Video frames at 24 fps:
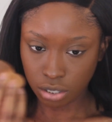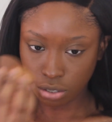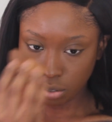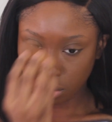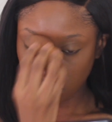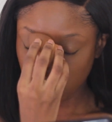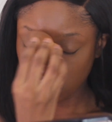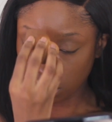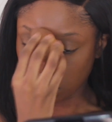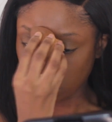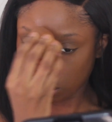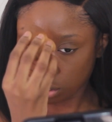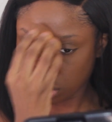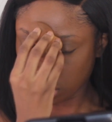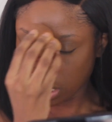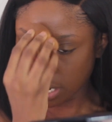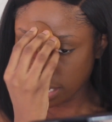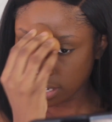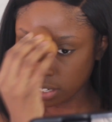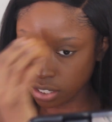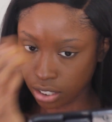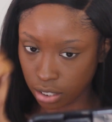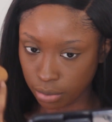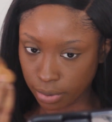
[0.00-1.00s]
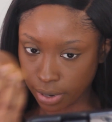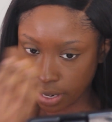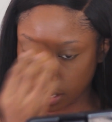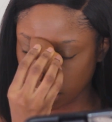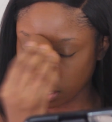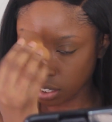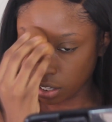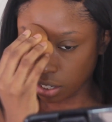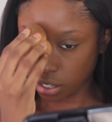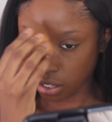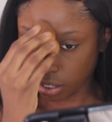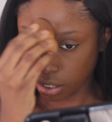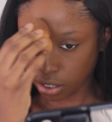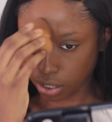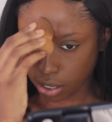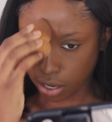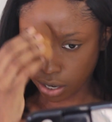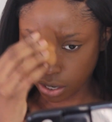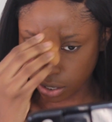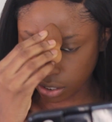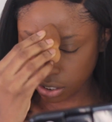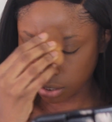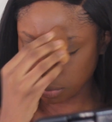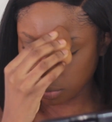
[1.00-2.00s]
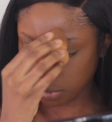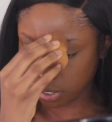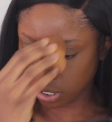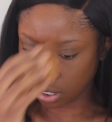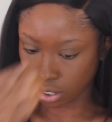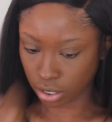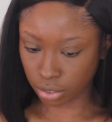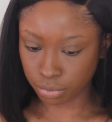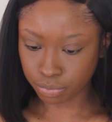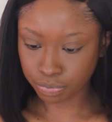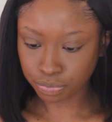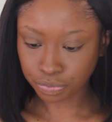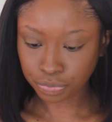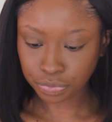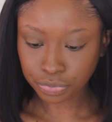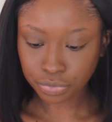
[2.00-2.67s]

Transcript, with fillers: Oh, so shiny right here. Irks me.